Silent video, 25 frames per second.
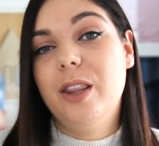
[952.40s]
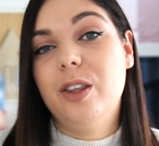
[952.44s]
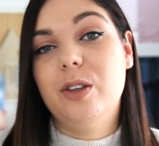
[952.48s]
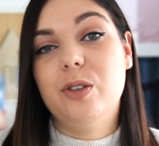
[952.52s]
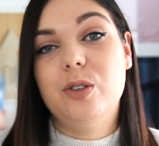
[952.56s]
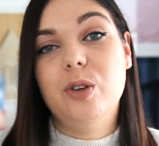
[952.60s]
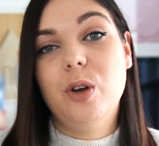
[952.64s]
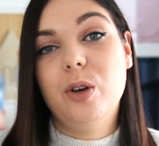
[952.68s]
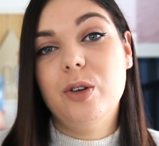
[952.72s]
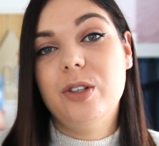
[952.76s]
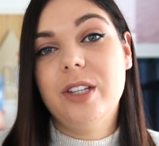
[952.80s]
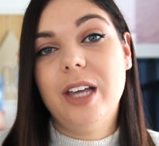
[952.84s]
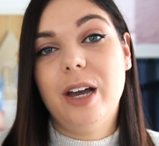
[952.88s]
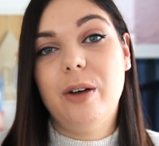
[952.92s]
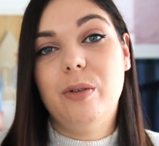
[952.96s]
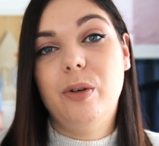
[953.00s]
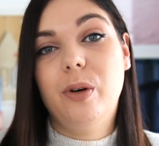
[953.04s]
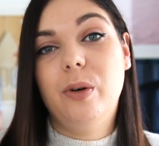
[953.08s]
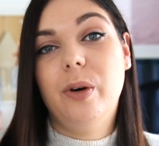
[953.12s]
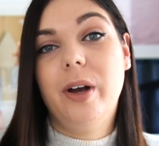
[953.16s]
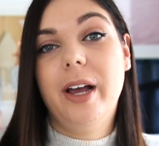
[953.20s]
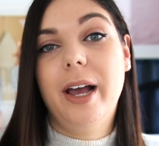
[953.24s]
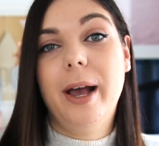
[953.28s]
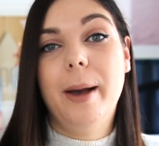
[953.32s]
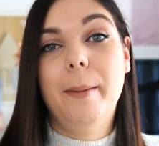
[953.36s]
there's no set
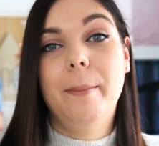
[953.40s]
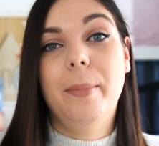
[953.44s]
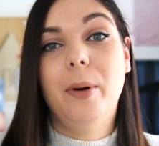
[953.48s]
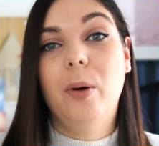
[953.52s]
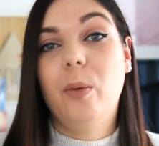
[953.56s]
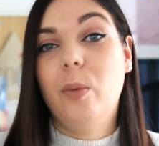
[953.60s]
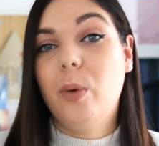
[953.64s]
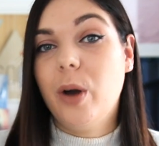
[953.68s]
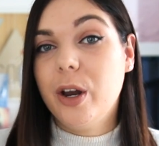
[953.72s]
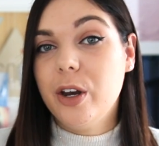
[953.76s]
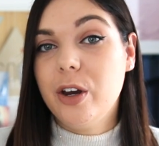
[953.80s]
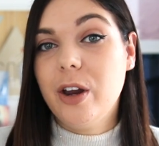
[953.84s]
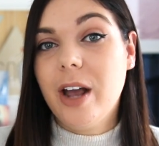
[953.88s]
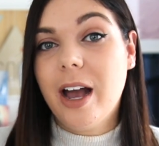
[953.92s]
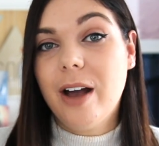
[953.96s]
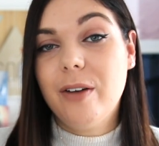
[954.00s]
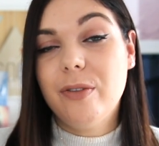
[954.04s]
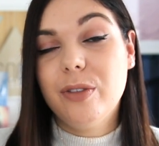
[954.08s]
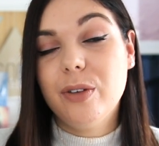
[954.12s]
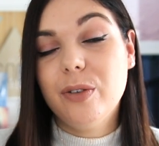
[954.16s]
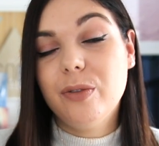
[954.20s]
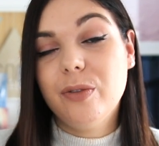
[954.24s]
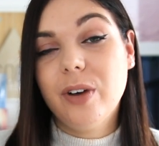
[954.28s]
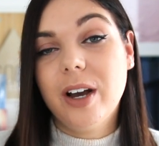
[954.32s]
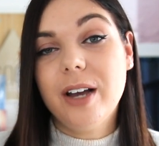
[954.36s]
rule here, but when you have
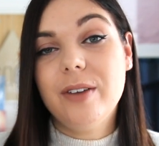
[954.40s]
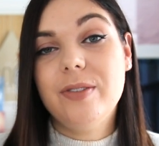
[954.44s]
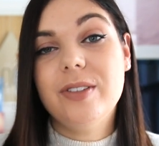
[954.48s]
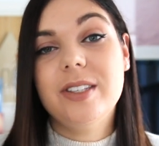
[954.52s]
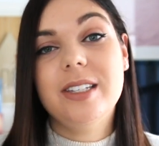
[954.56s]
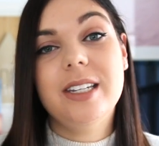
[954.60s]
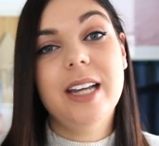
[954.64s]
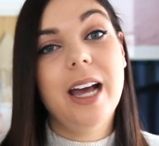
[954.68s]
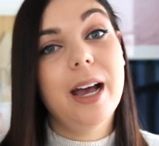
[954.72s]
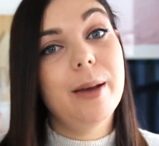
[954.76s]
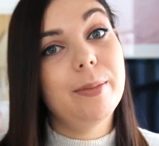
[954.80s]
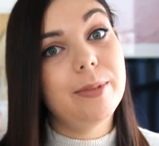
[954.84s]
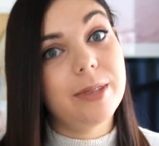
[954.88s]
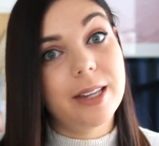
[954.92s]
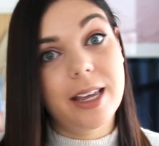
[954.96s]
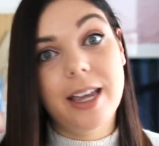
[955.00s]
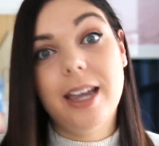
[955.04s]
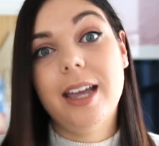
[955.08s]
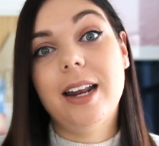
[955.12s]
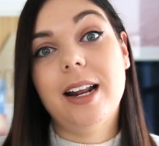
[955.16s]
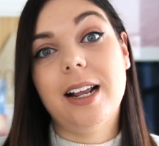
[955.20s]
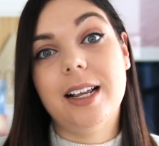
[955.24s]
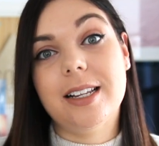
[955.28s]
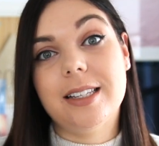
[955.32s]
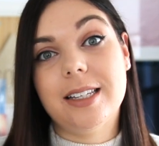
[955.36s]
the 5 steps,
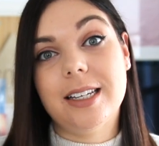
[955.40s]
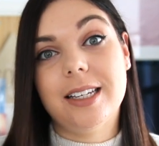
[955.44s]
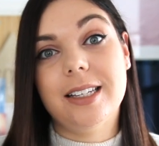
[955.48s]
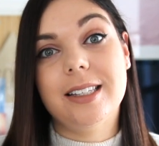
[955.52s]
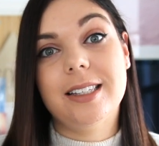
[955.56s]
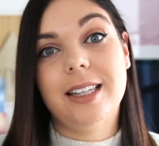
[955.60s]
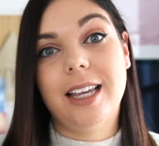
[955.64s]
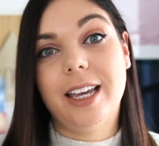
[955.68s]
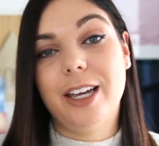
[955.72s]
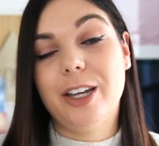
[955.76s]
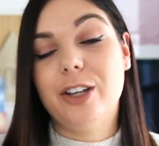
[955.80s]
it is easy.